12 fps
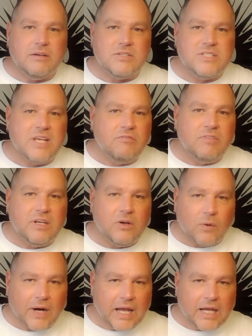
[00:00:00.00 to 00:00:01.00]
7
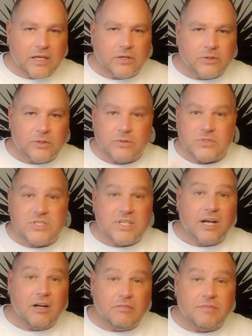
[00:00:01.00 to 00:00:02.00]
or 8 year old
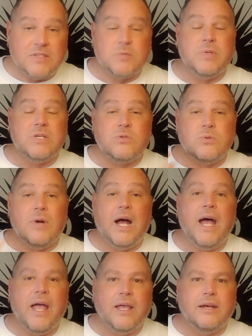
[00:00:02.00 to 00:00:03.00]
self has been
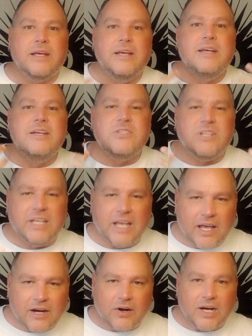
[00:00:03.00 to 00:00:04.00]
trying to get our